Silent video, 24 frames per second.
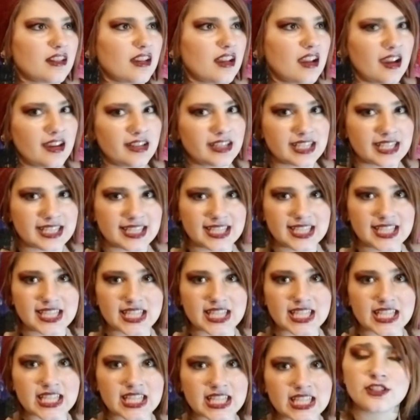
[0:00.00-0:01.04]

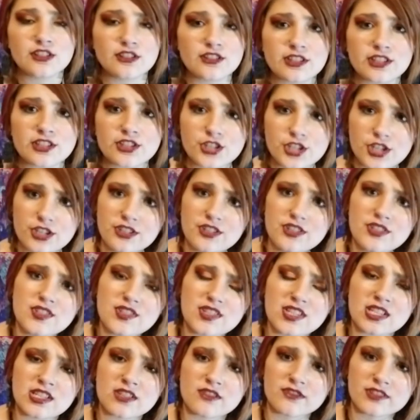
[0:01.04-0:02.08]
non-existent. Your insurance
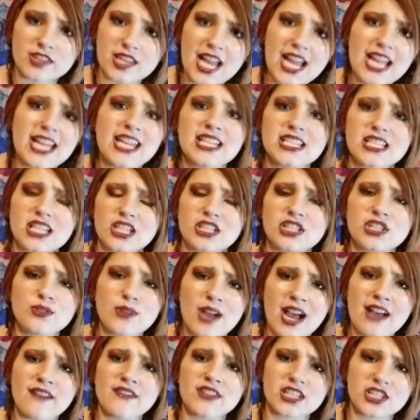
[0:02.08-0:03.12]
is reliant on you
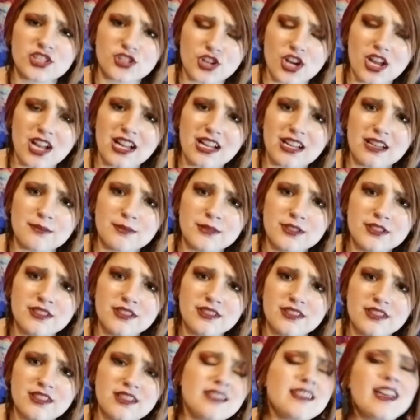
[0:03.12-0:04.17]
having a job.
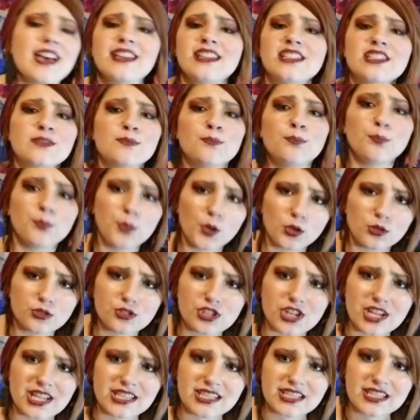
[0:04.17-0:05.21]
That is
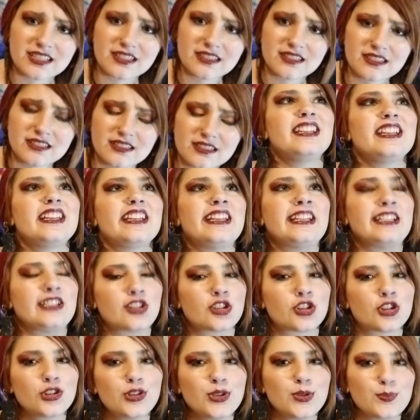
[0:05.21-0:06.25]
bullshit. It
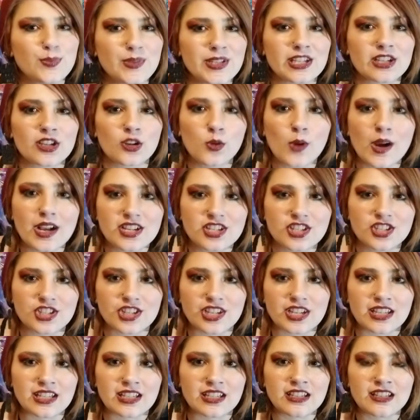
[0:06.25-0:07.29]
shouldn't be a
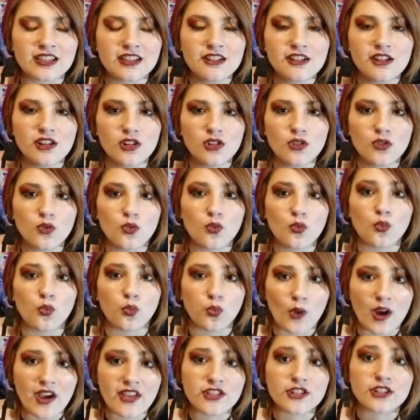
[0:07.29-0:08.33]
question
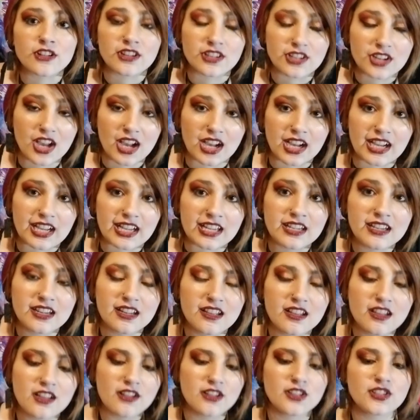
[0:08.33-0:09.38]
whether or not
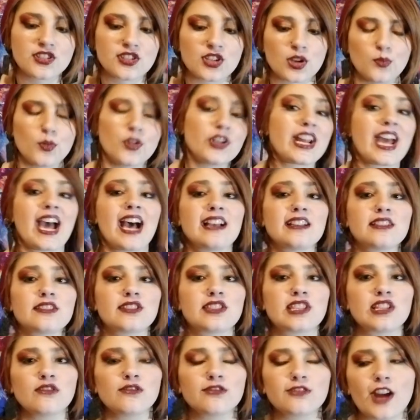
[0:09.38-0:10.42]
someone has
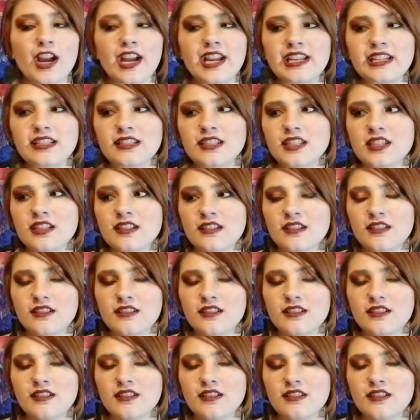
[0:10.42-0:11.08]
the right